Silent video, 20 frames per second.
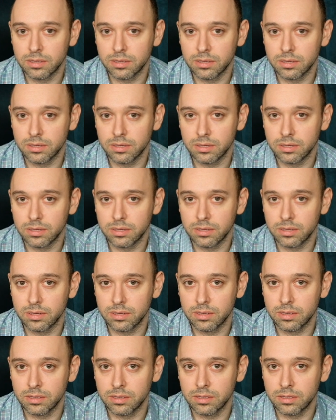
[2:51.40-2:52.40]

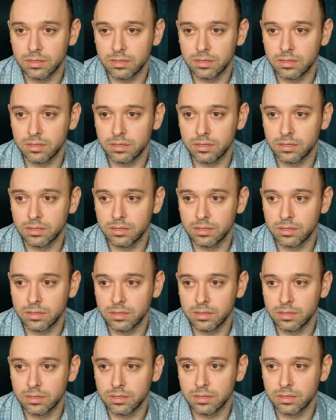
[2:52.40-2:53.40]

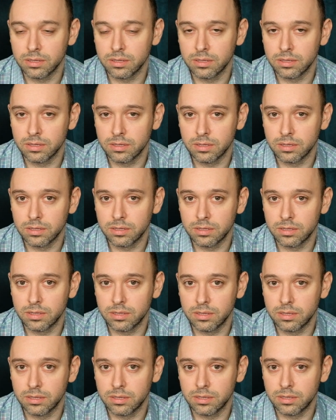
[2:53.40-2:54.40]

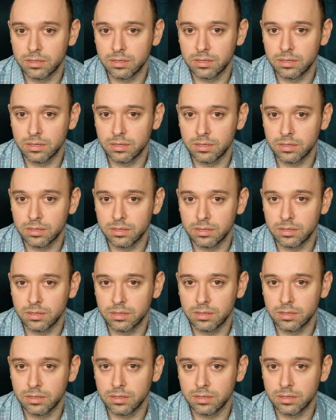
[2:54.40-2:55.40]

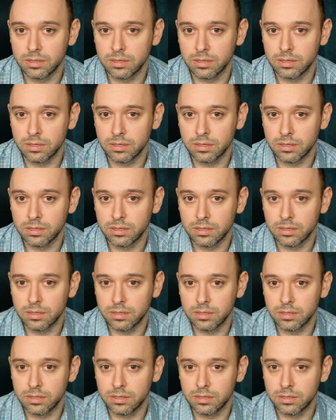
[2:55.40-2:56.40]

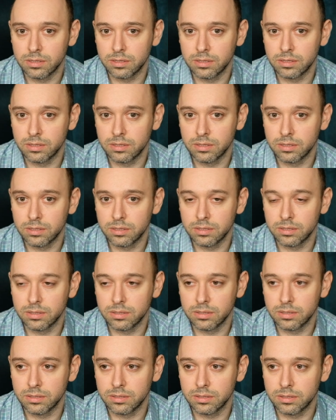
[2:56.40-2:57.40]

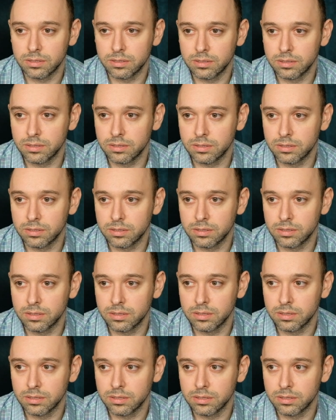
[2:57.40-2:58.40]

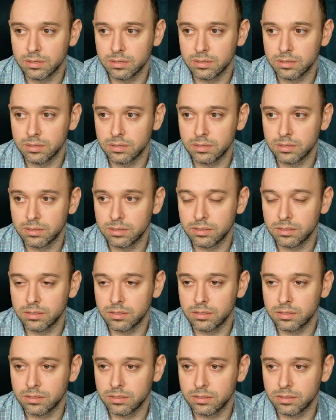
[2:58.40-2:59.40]

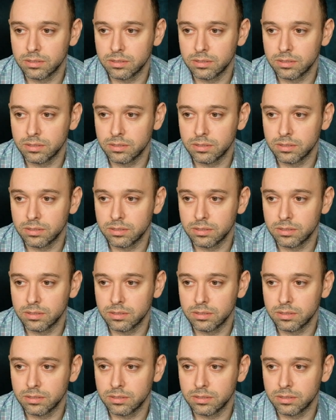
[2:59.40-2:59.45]
No words are spoken by the person on screen.